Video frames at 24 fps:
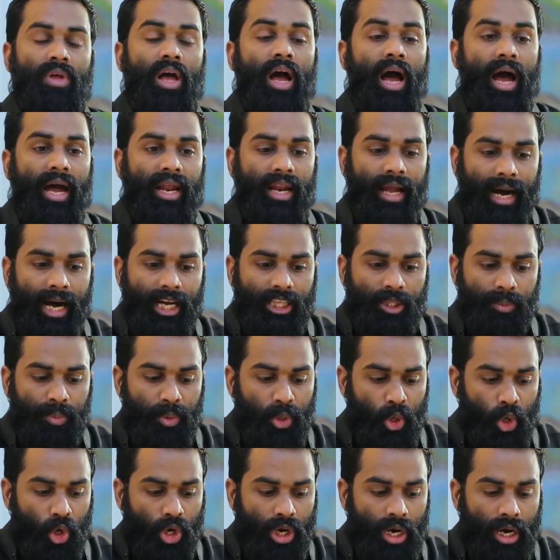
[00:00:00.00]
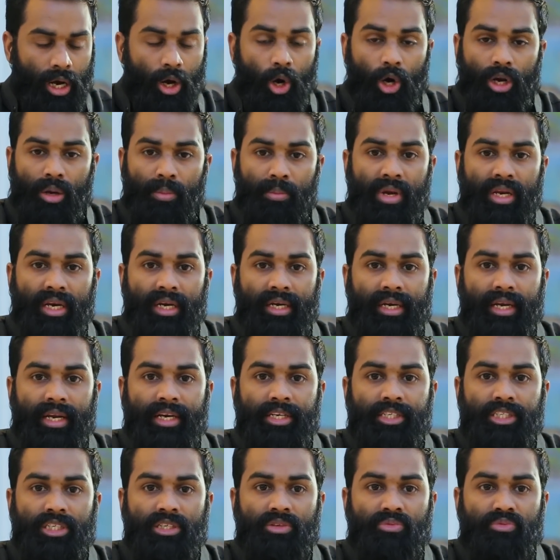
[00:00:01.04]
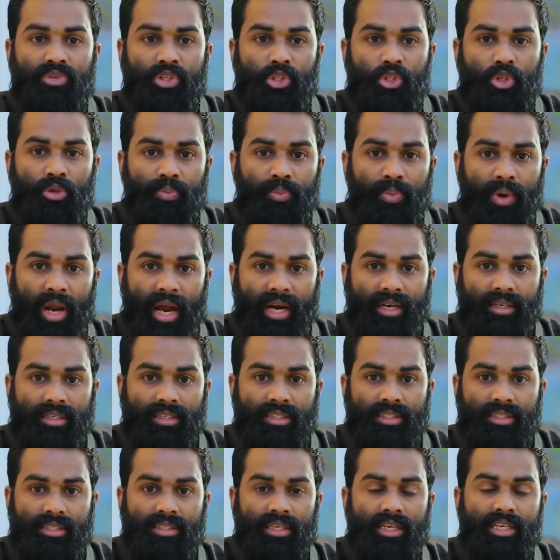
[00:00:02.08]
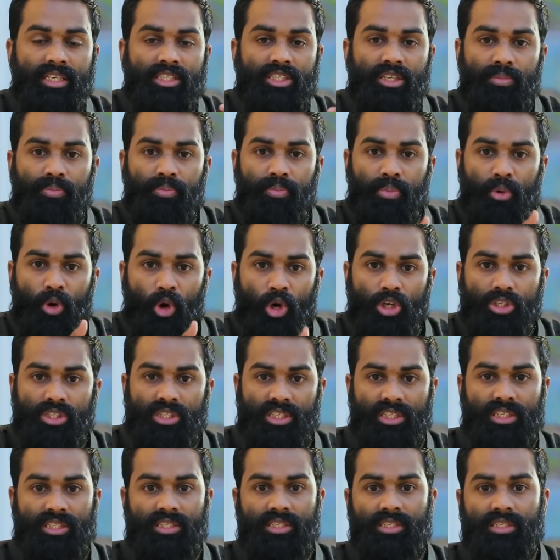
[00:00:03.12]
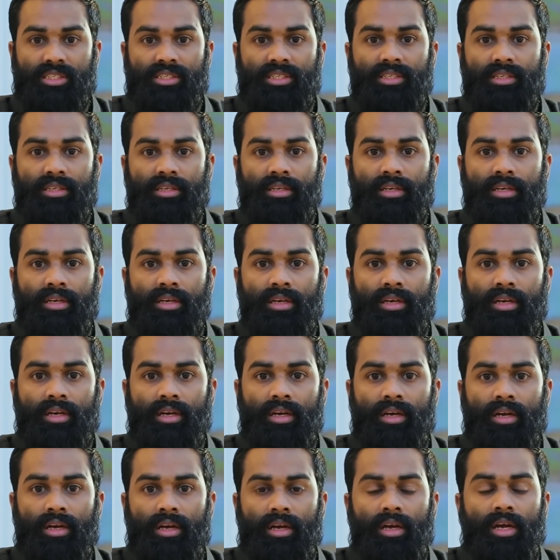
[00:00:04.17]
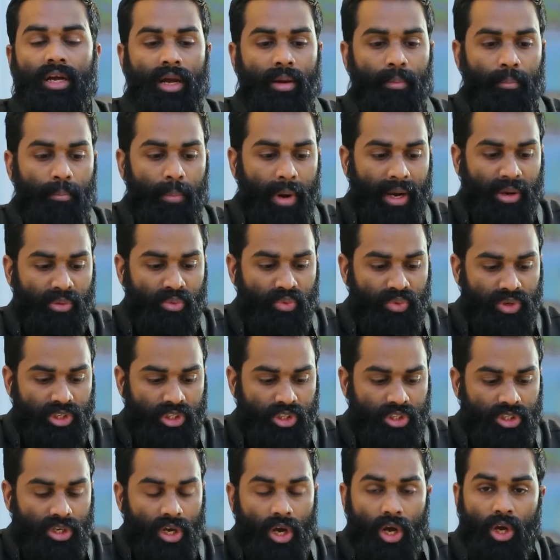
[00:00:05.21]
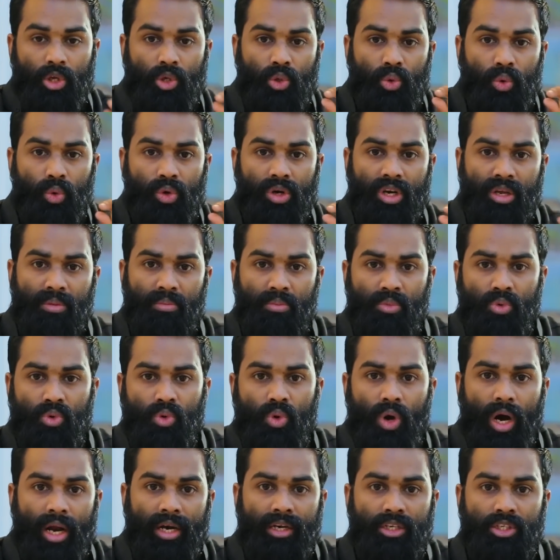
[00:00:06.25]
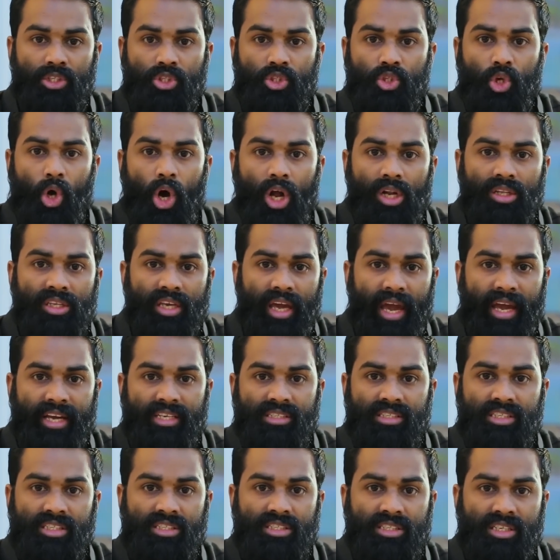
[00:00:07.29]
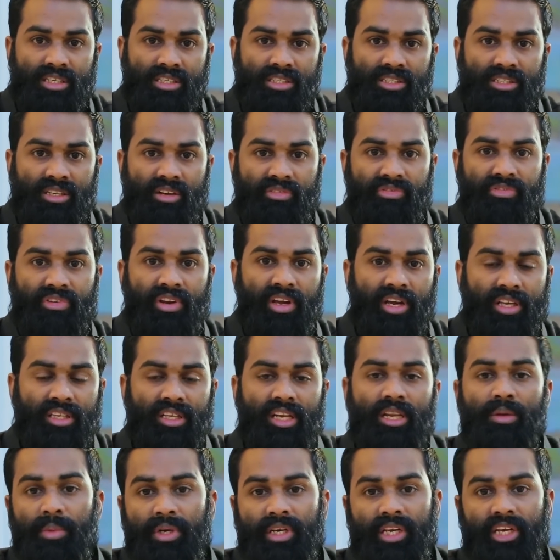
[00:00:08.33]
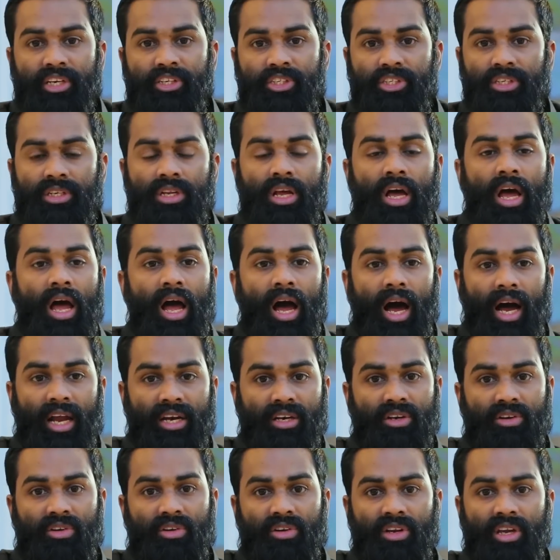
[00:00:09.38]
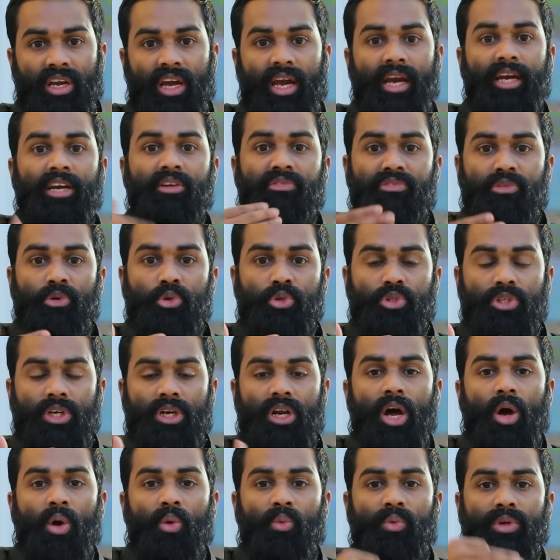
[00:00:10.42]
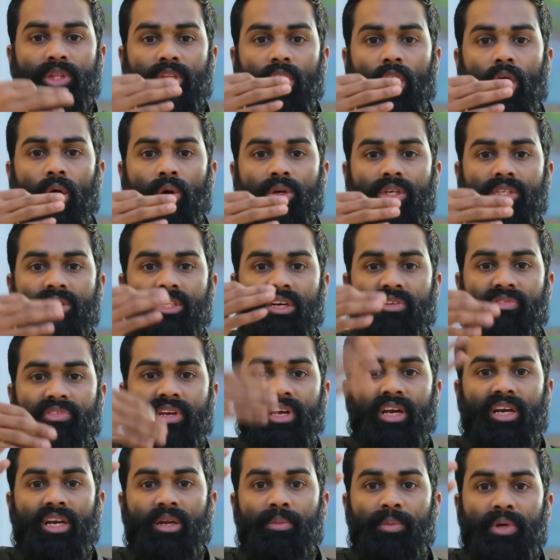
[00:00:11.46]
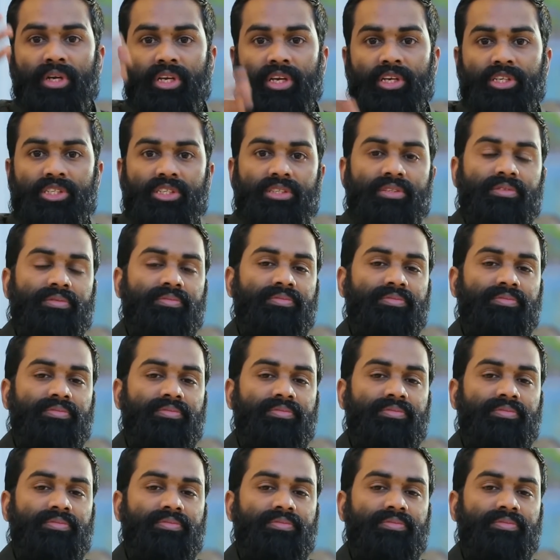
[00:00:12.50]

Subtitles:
An Atma Yoga or a meditation which you practice is a process by which you remove and dissolve the existing suffering and the limitation and create a future without a suffering and limitation.